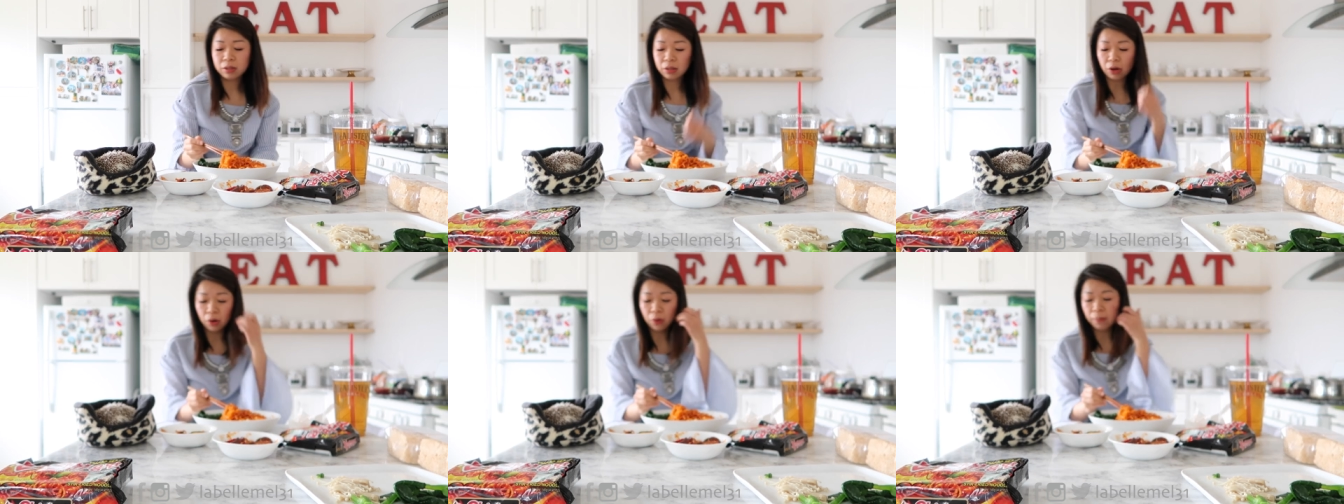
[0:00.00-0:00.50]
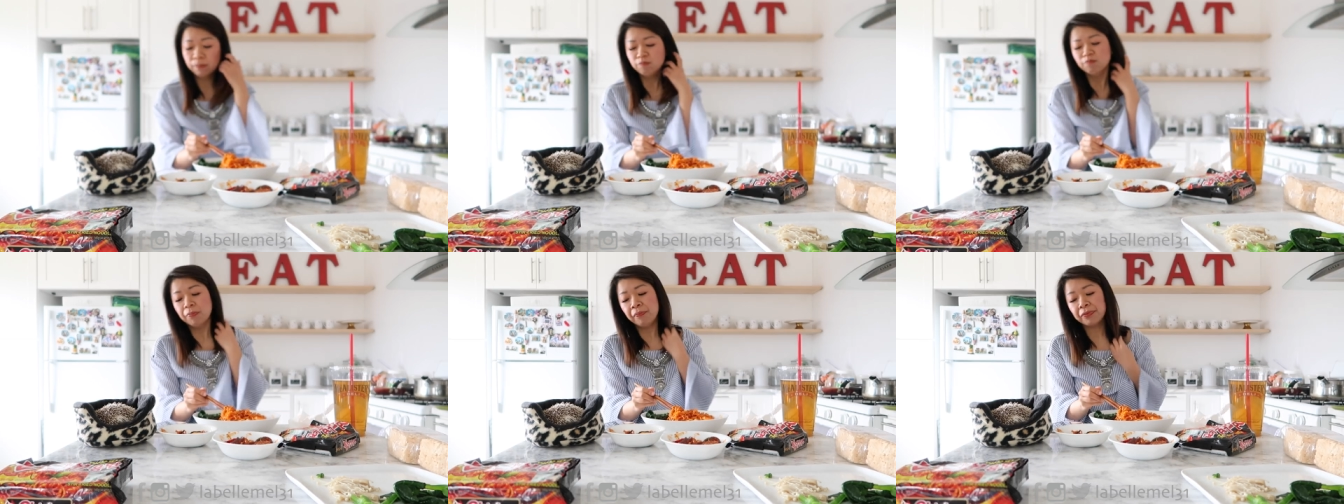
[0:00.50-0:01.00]
So
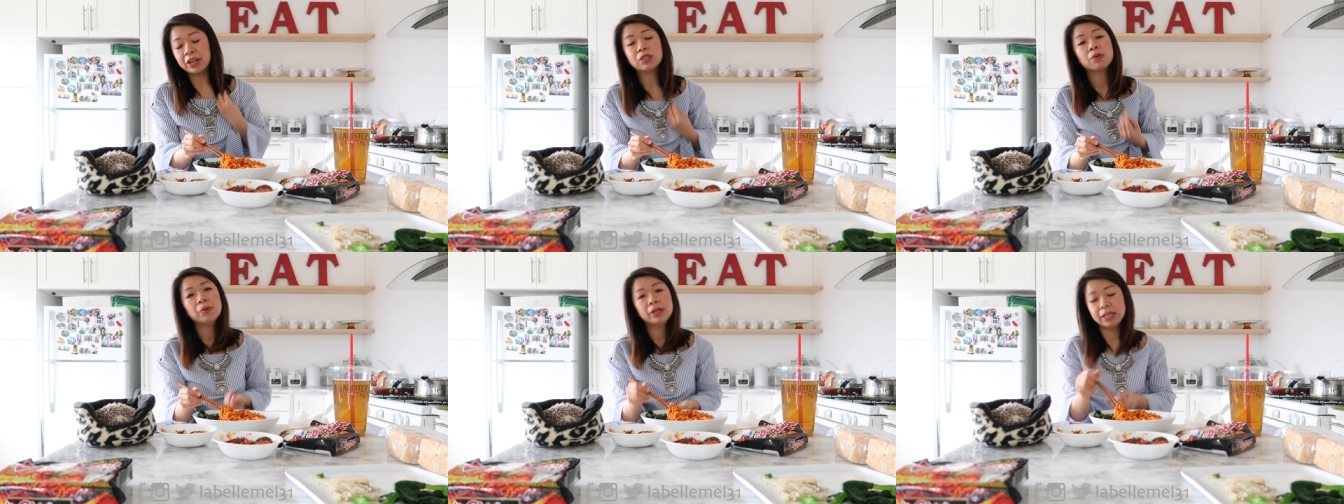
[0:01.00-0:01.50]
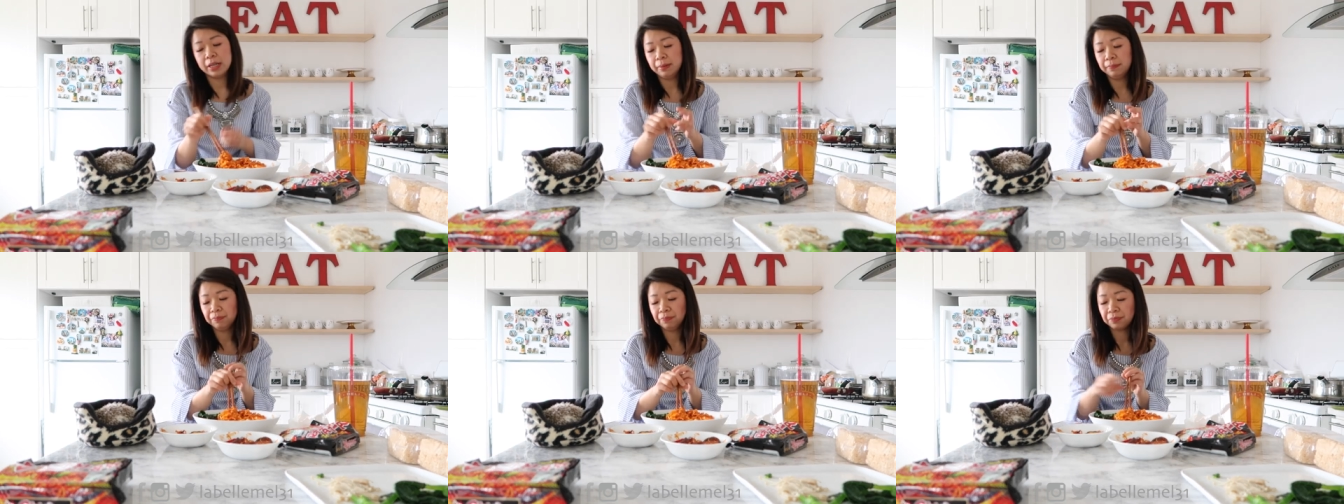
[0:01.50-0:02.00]
that's what we
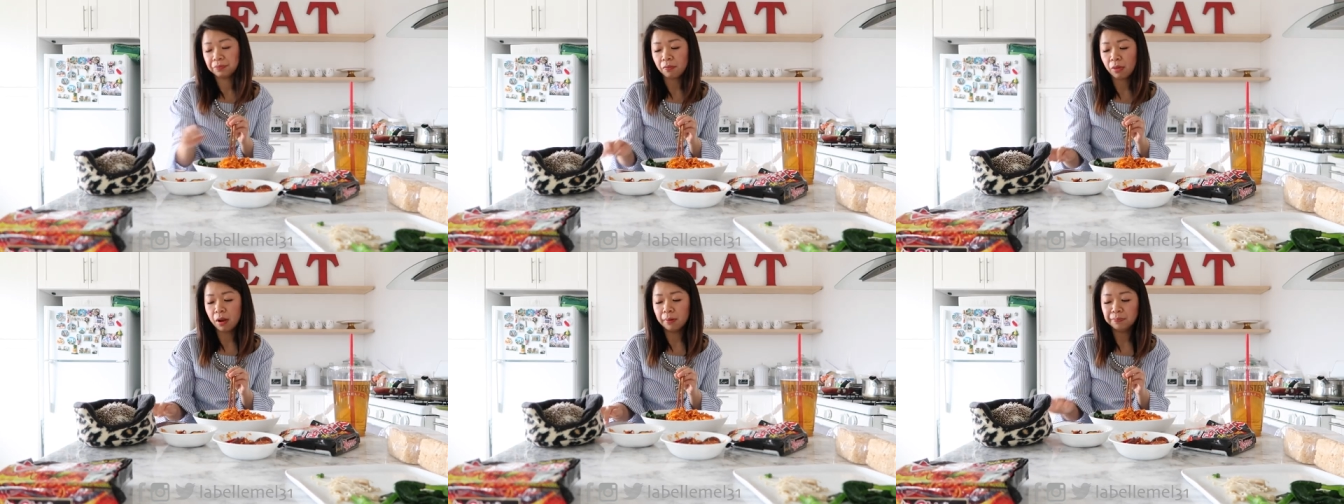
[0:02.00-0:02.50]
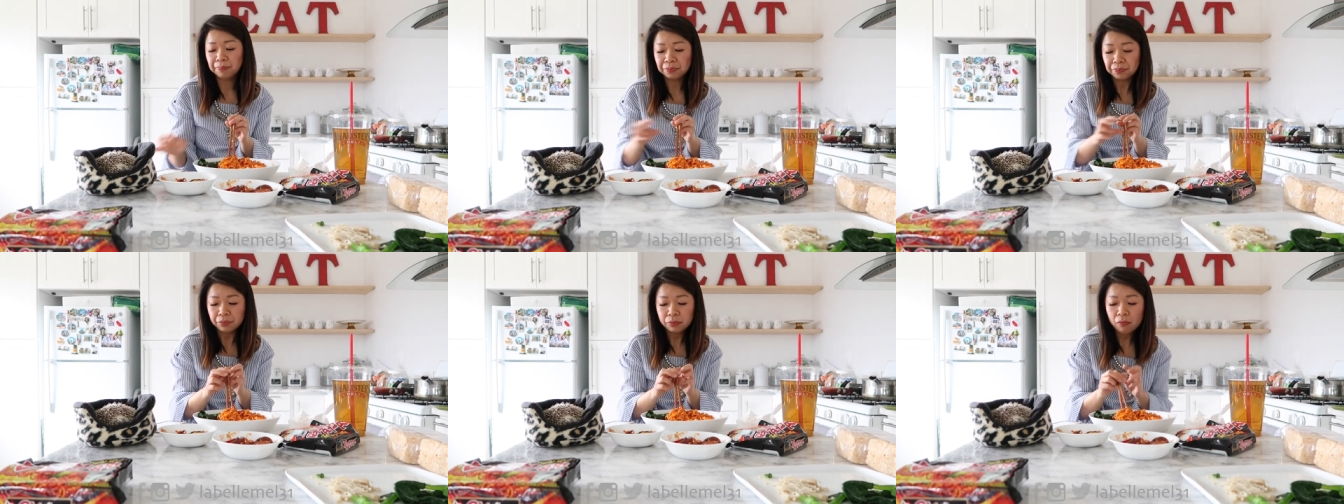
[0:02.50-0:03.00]
did.
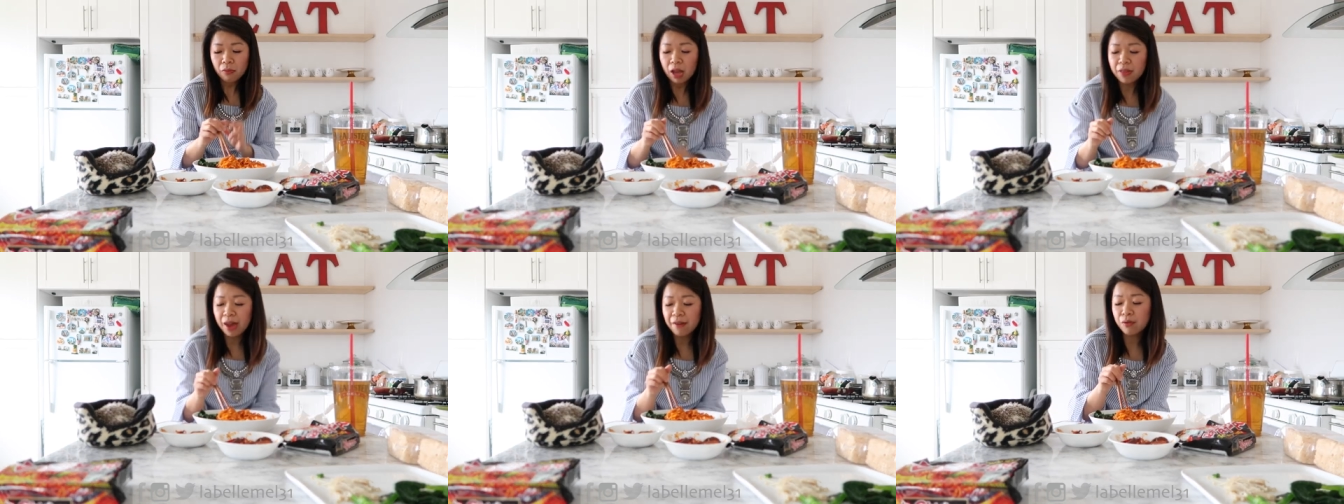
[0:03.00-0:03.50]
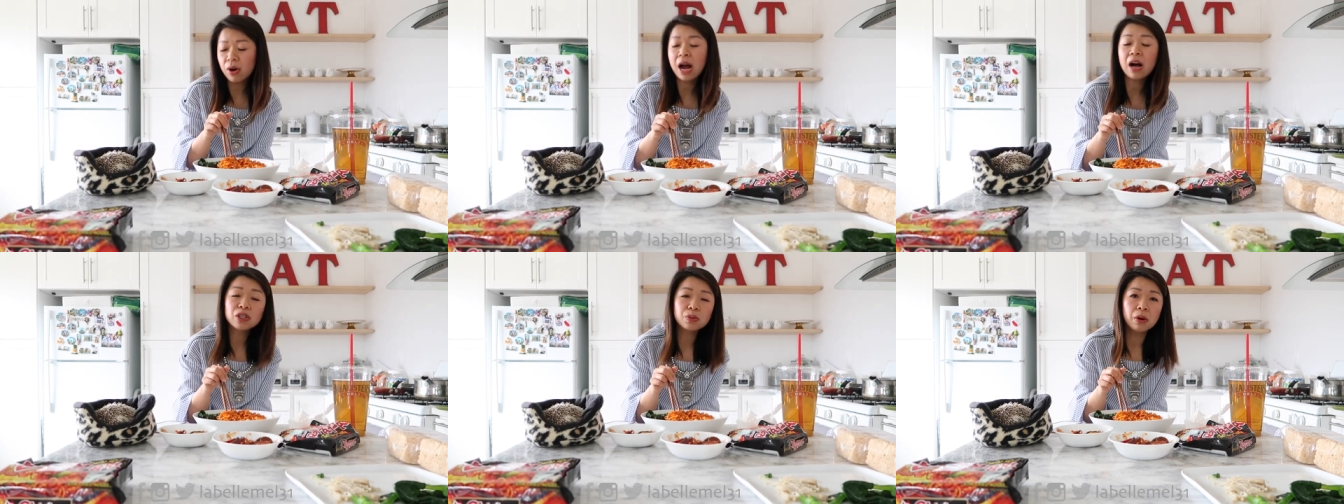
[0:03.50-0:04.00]
And then for
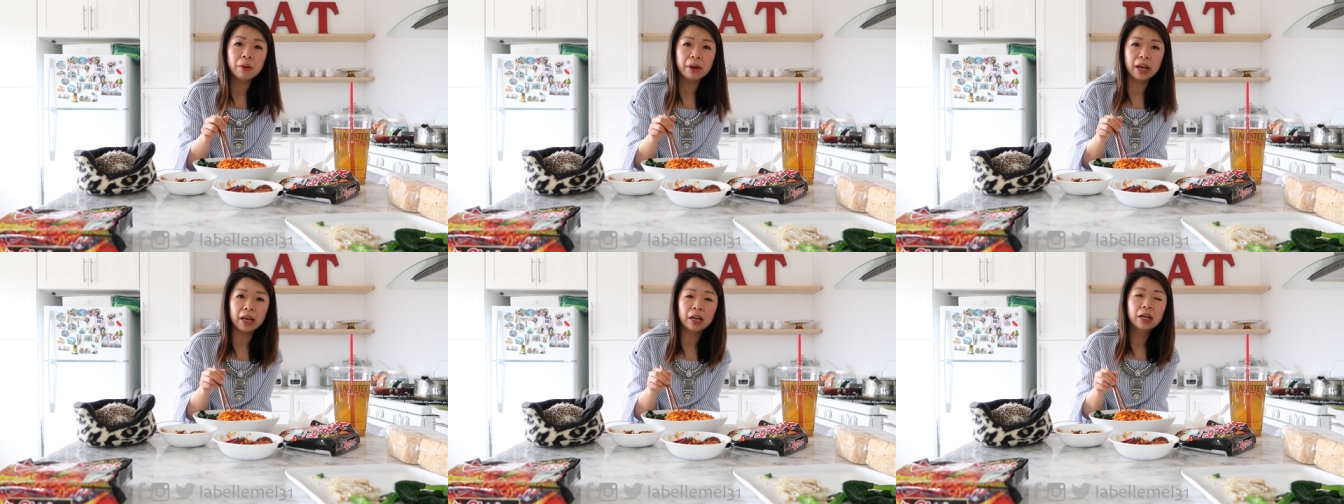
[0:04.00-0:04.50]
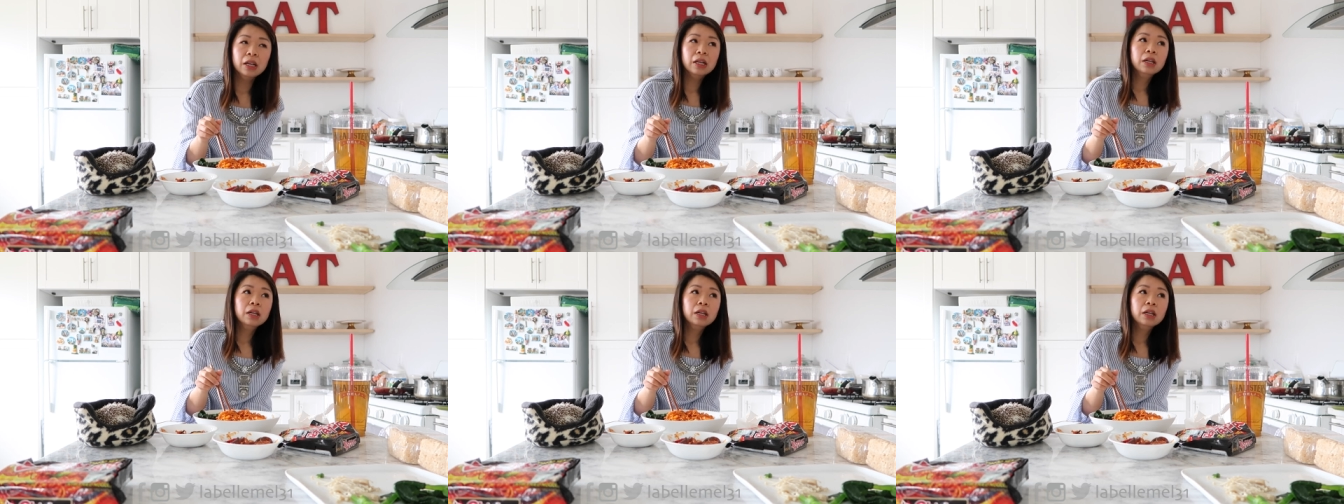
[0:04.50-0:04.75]
housewarming,